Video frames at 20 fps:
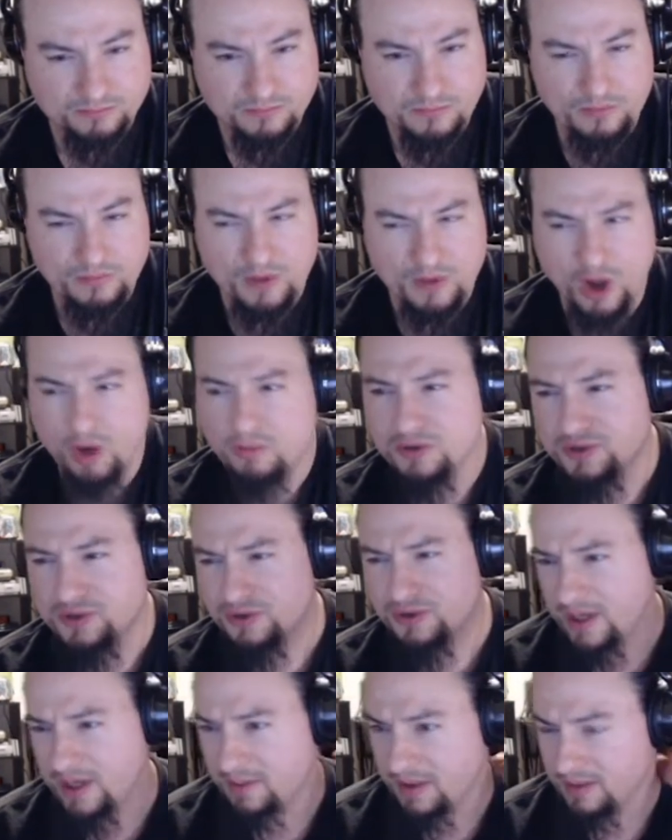almost
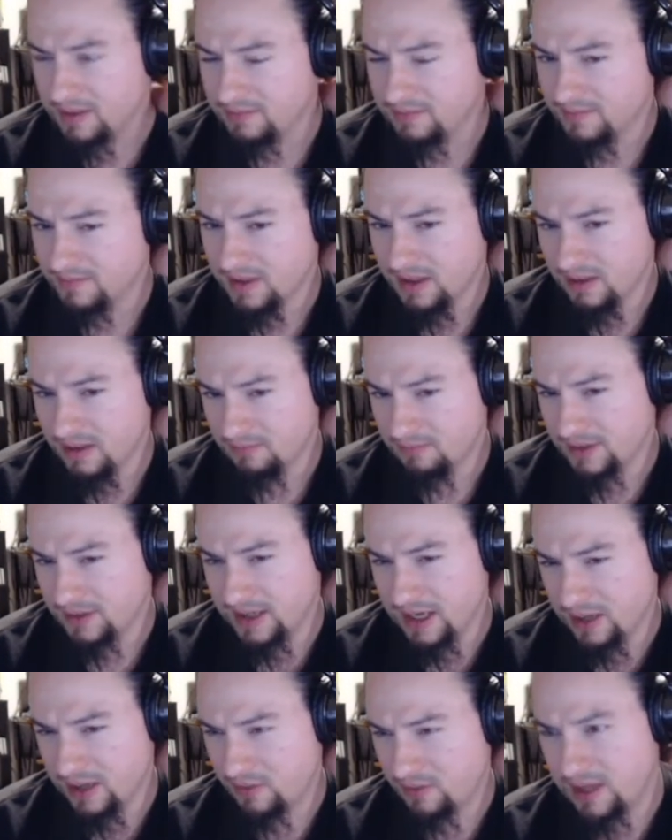creamy, but
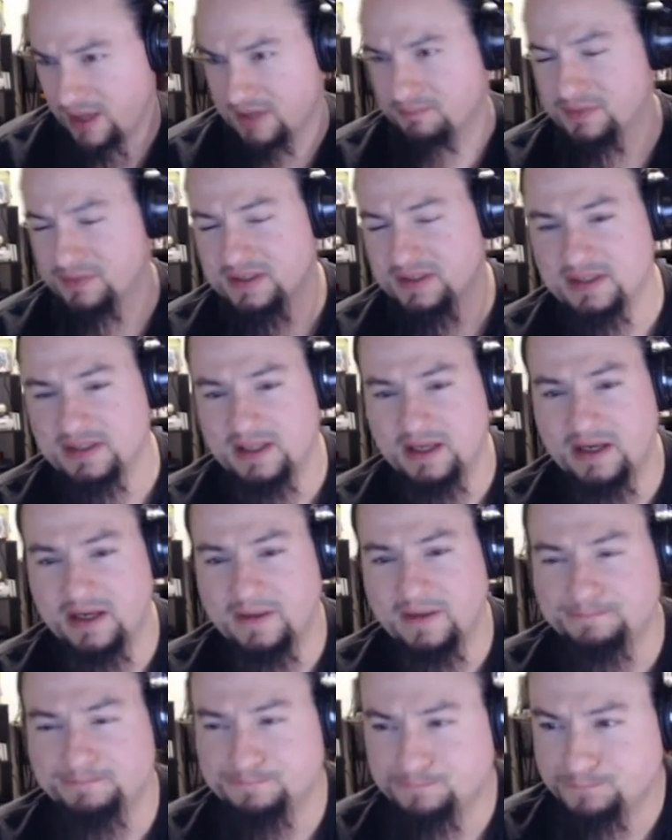not quite. But
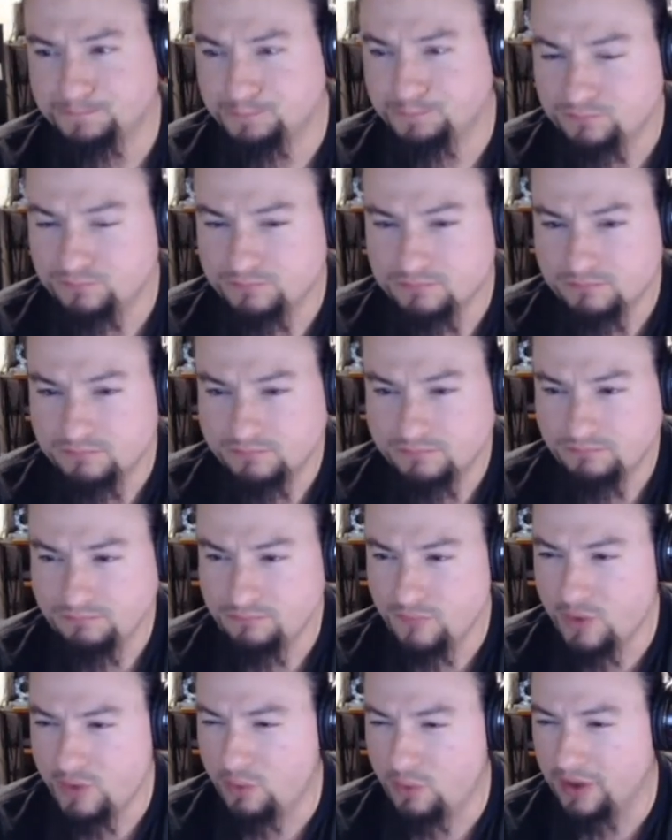
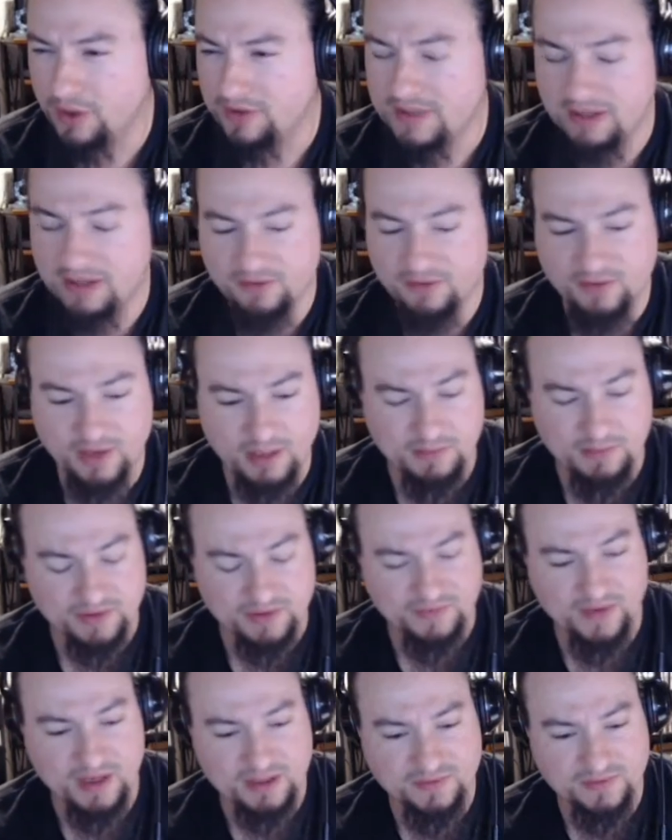watered down cream.
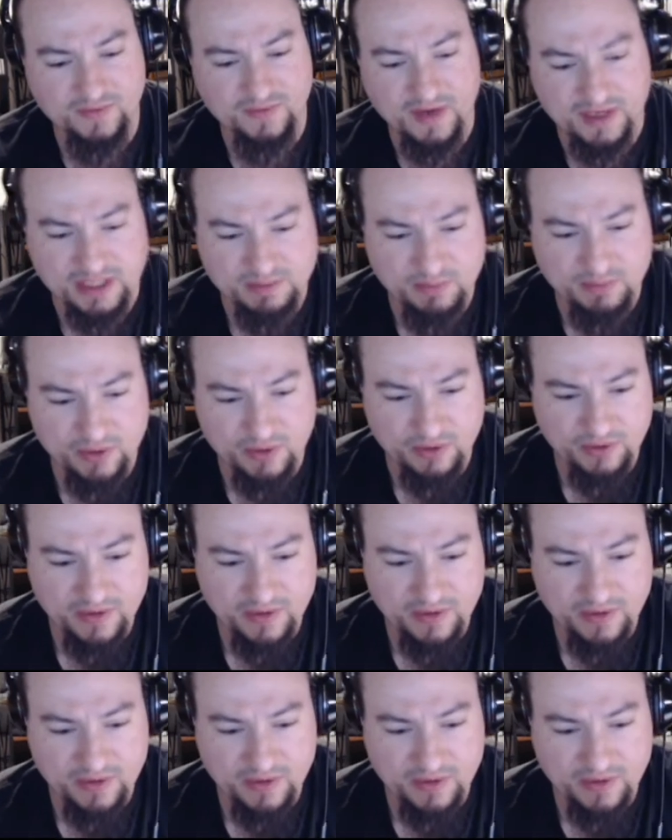It's very smooth.